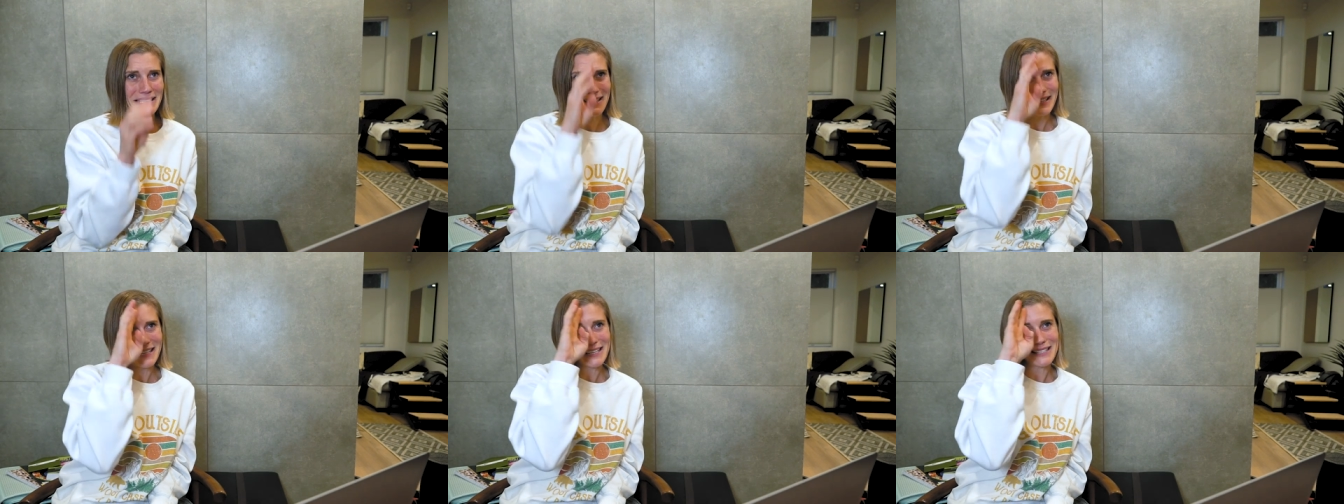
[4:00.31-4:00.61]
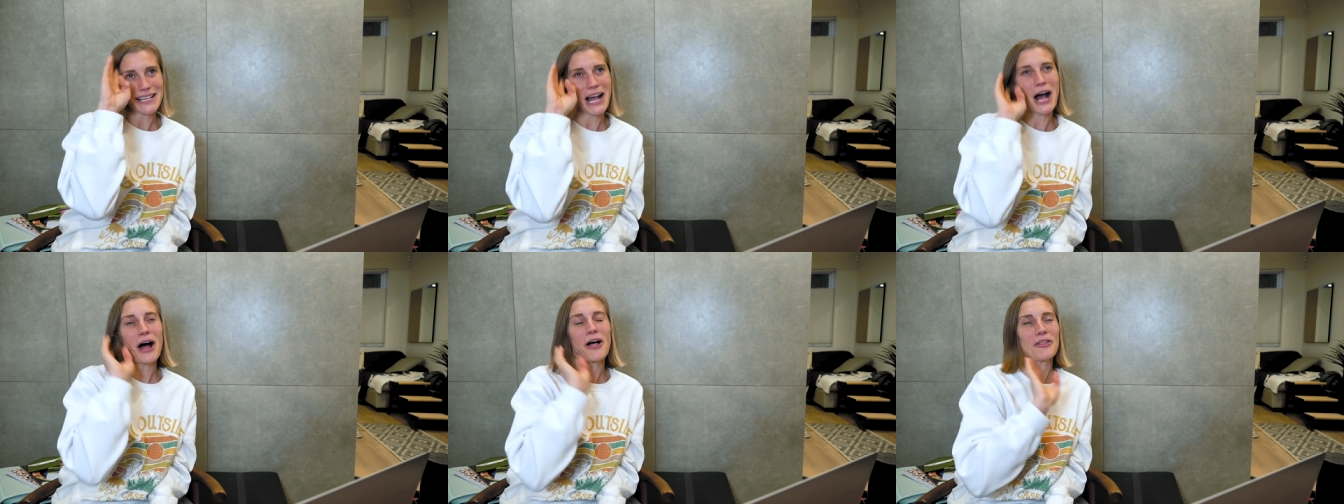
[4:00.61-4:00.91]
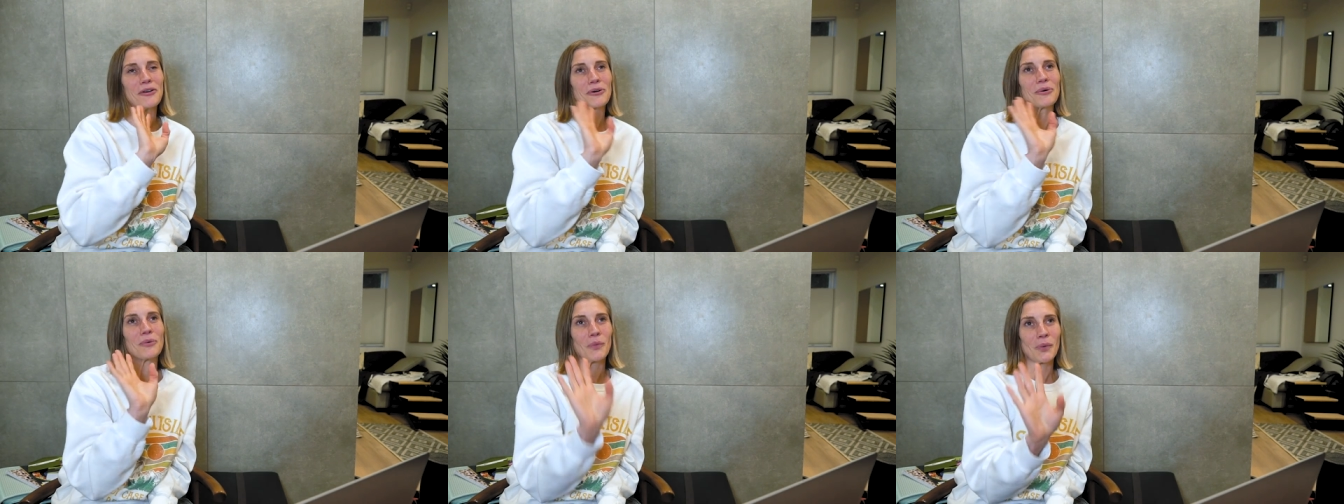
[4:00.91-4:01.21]
like he's
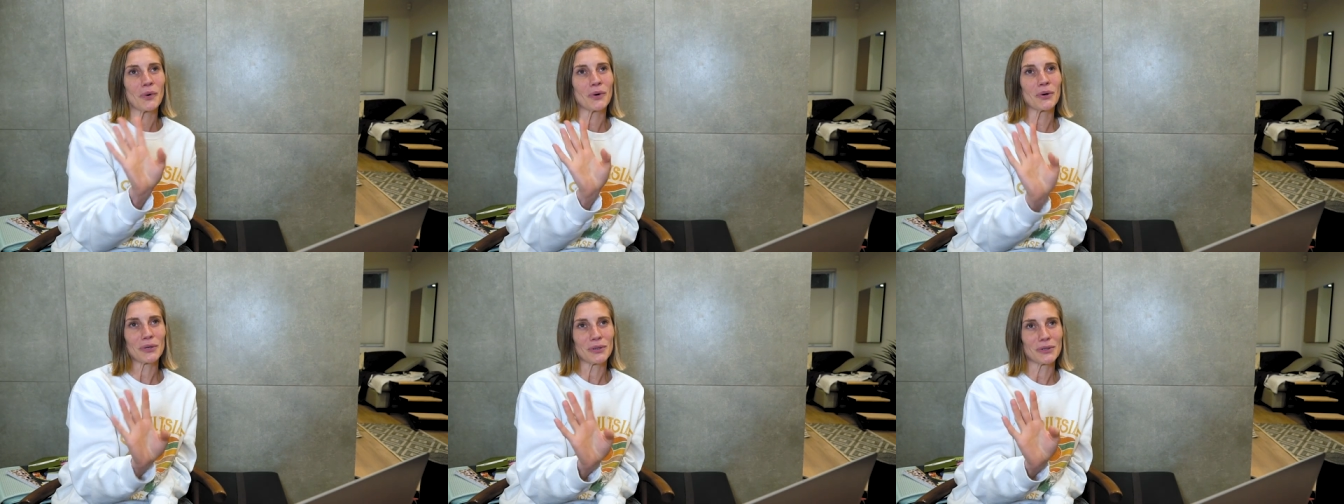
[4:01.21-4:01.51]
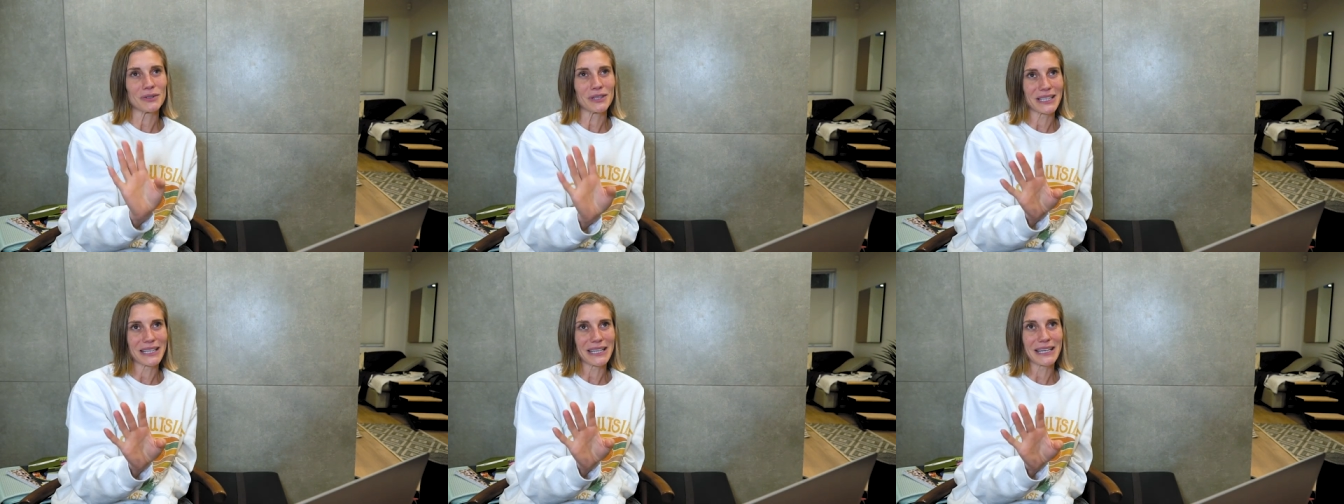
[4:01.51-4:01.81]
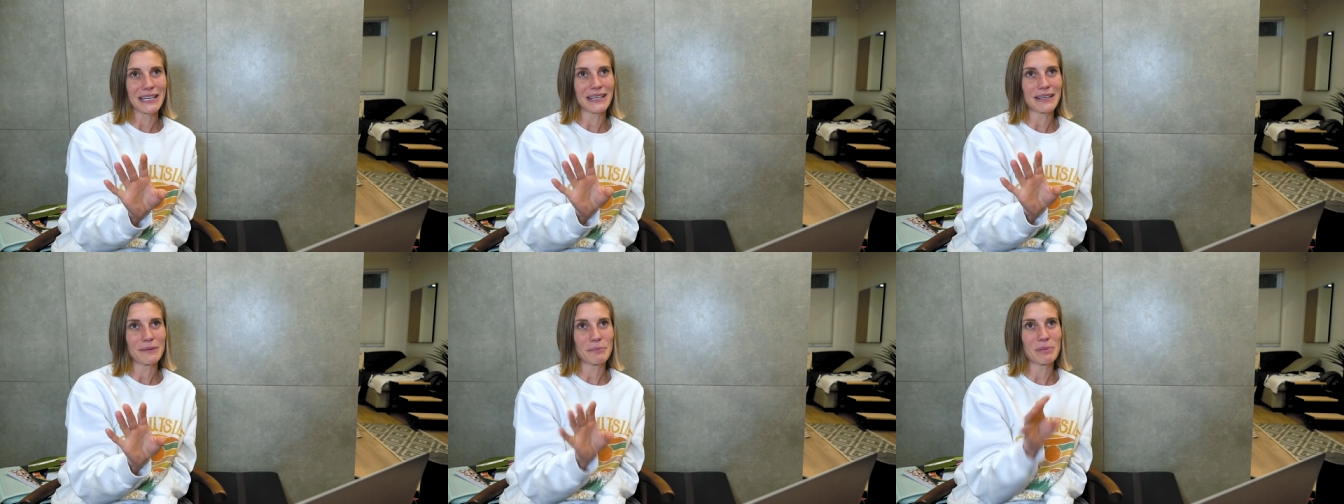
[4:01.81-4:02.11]

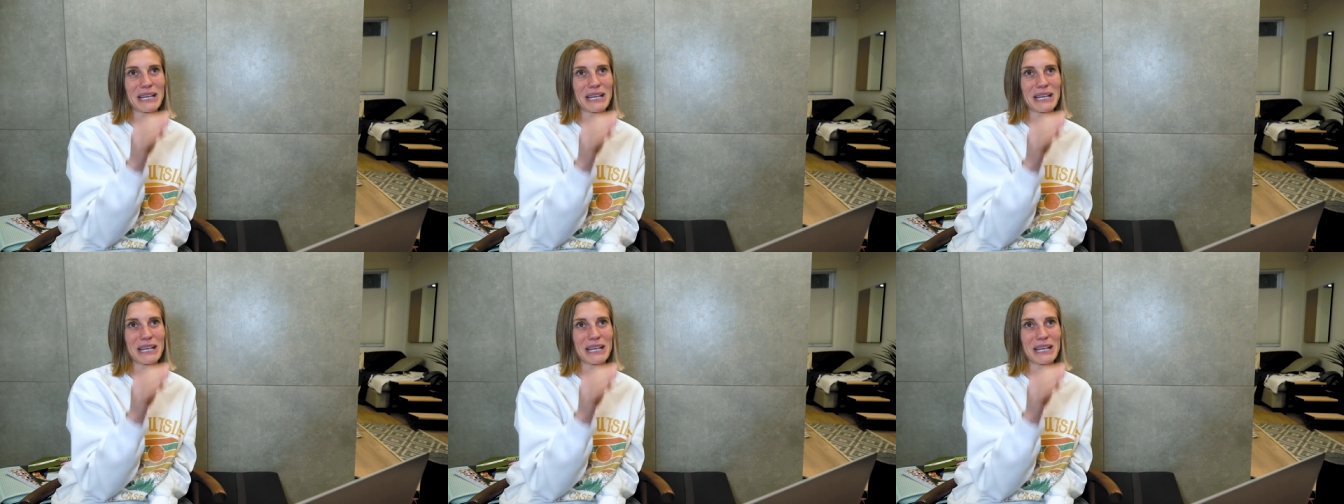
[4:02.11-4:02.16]
otherworldly okay.